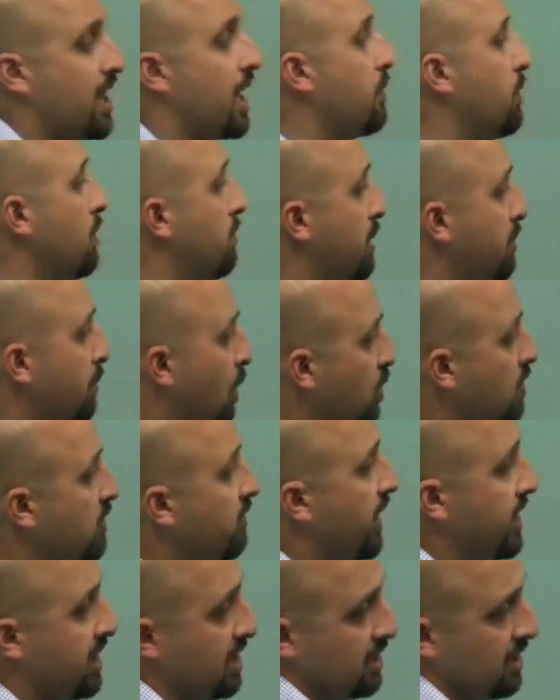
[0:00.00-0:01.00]
they will be
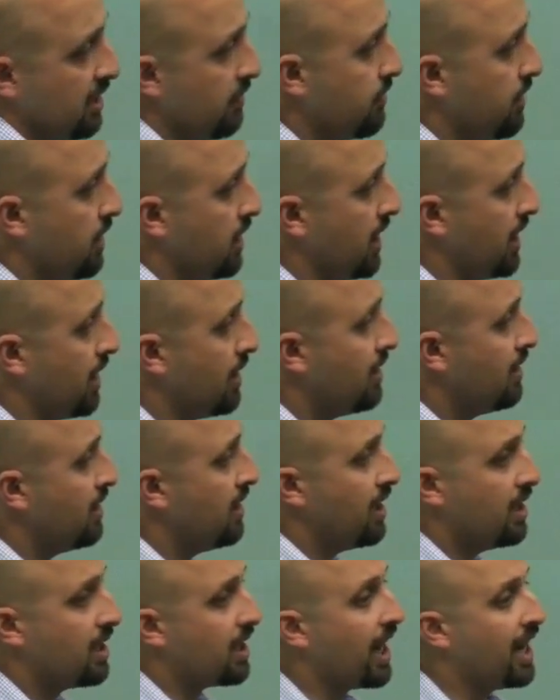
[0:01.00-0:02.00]
motivated differently.
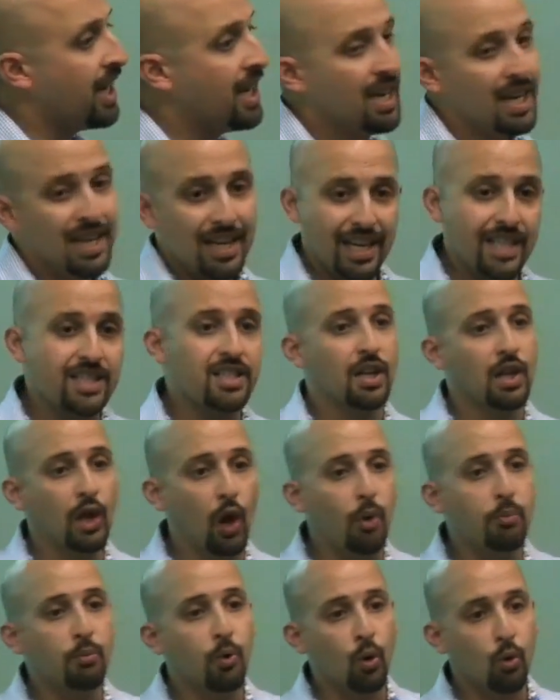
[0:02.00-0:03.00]
Okay? It's a
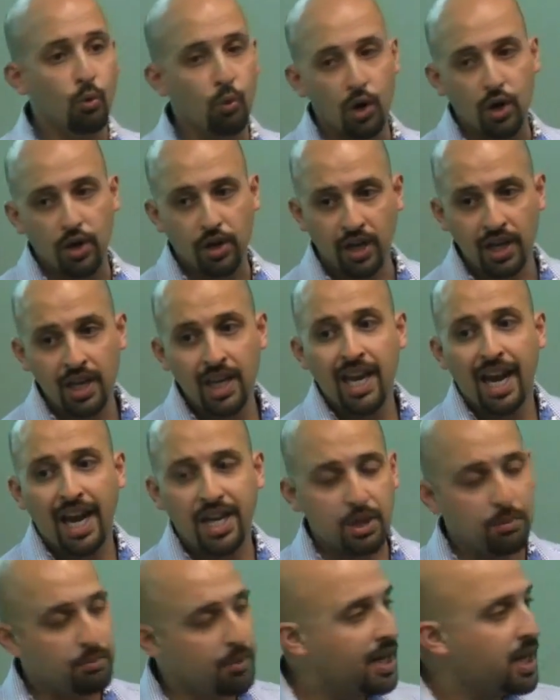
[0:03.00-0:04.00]
lot more work,
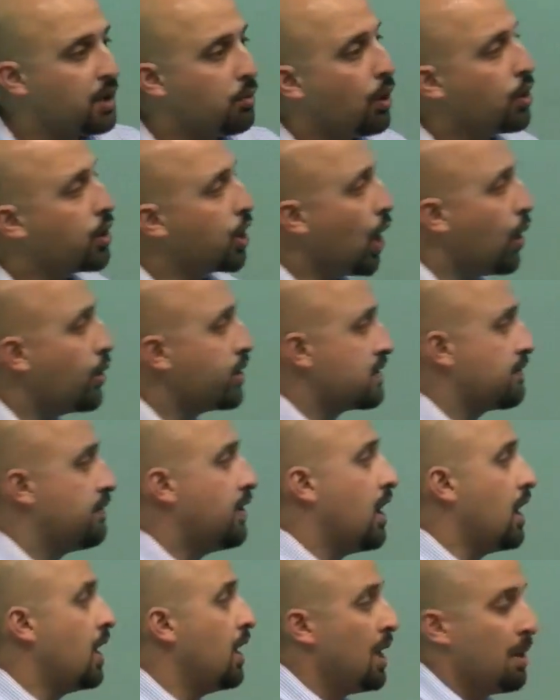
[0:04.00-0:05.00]
and your money won't go as
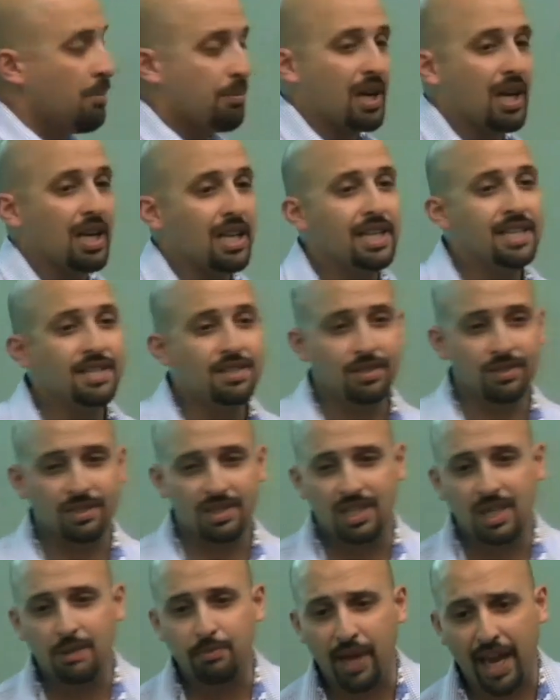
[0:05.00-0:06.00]
far, but at least you'll
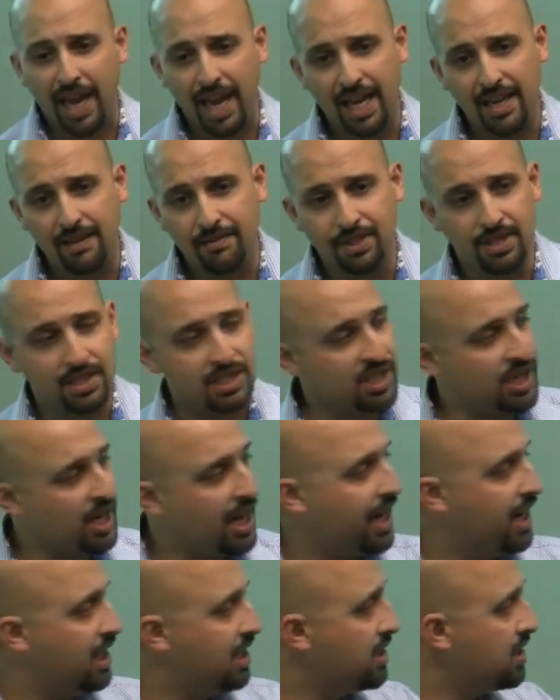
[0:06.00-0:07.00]
see behavior
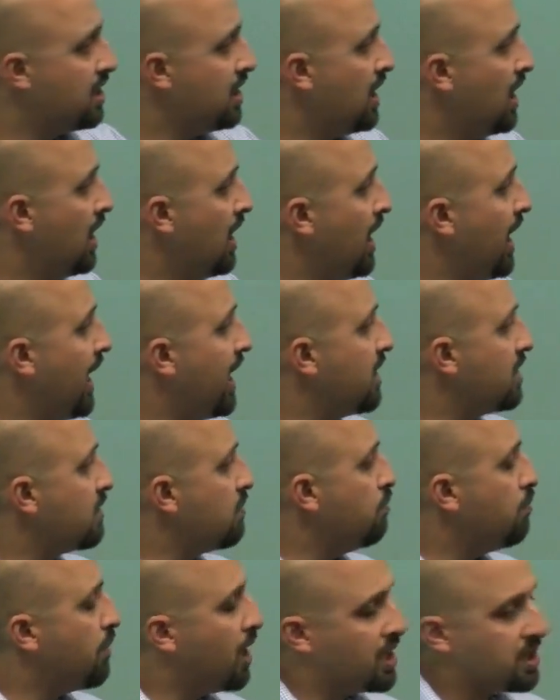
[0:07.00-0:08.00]
change. It is
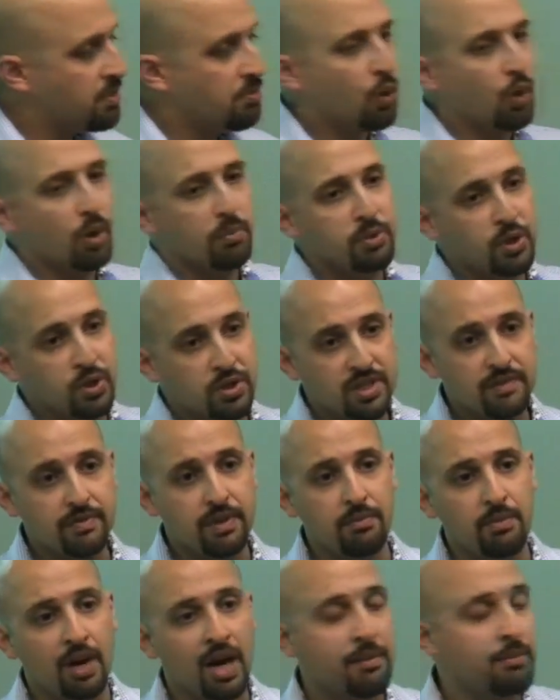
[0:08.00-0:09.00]
much more abusive
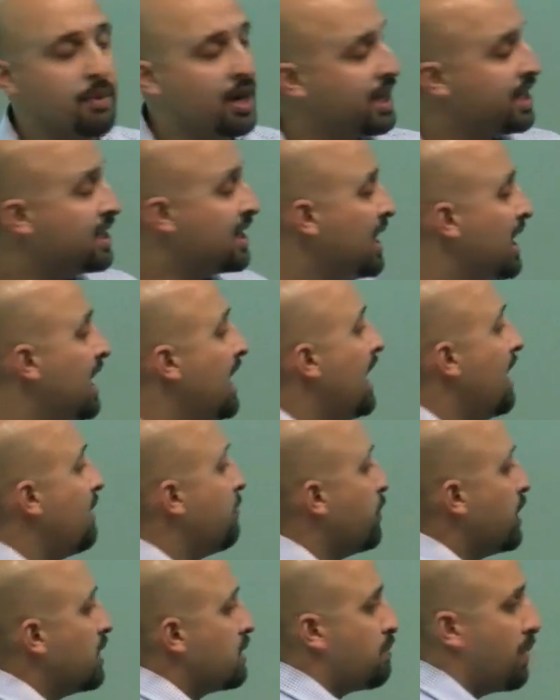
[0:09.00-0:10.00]
in my mind
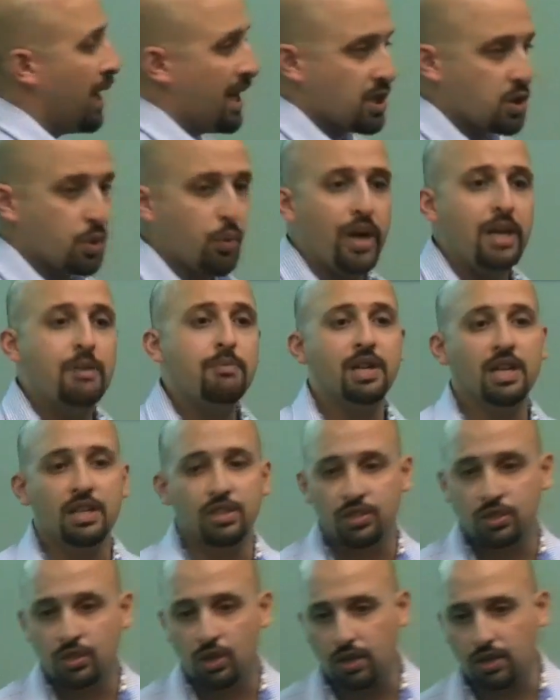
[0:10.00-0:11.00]
if we spent $20
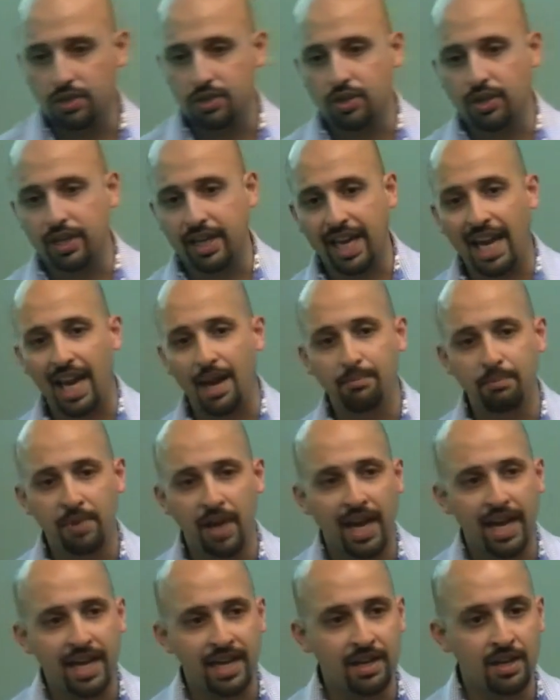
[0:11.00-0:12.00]
million on a
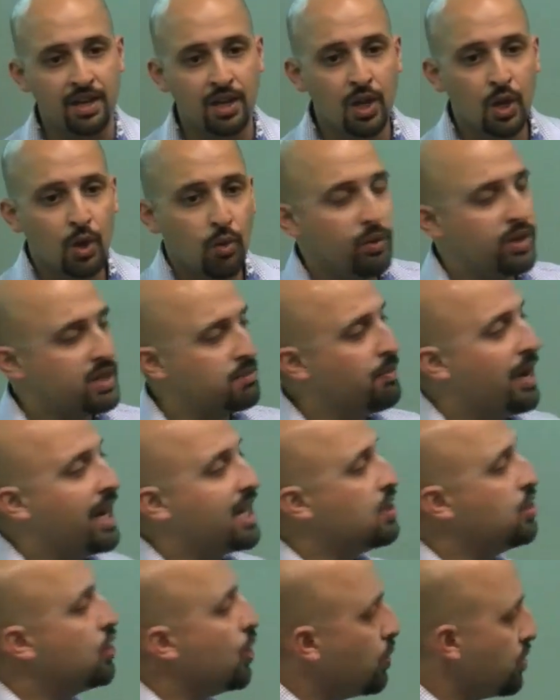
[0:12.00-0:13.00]
campaign which
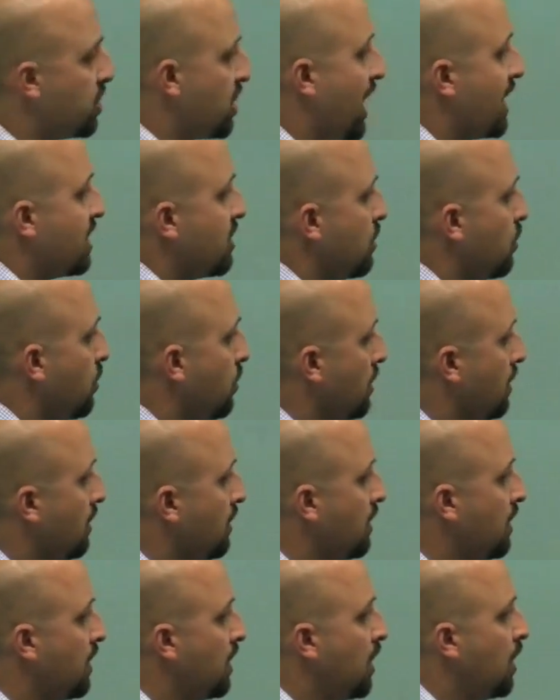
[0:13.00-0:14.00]
made no change at all,
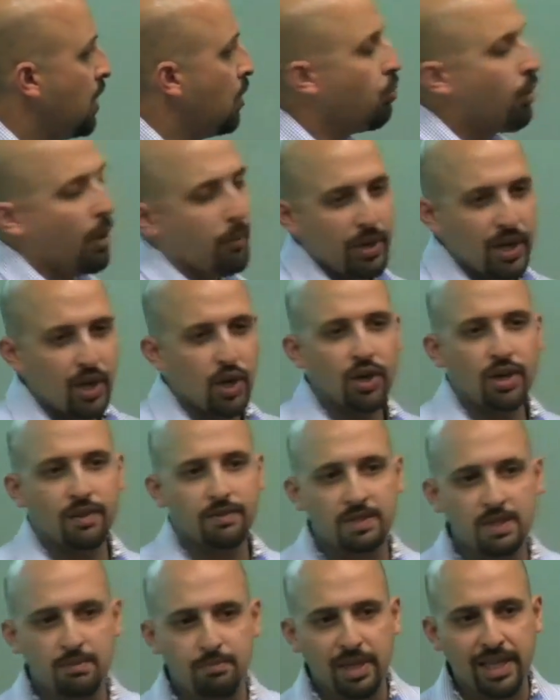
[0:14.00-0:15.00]
when we could
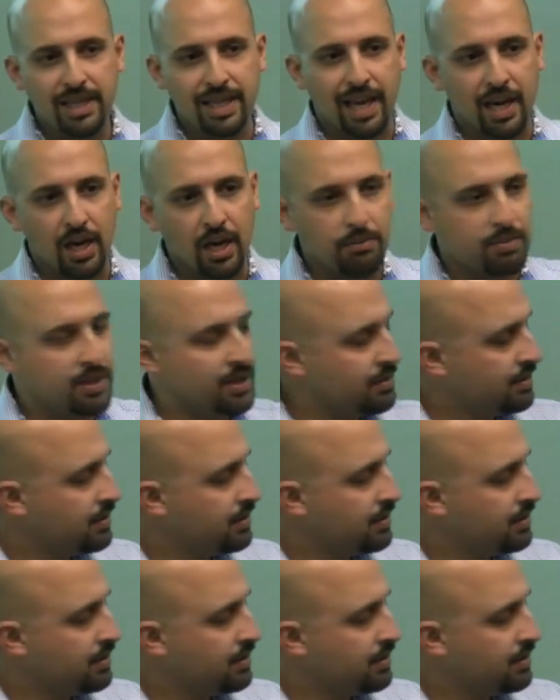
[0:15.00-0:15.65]
have split that up,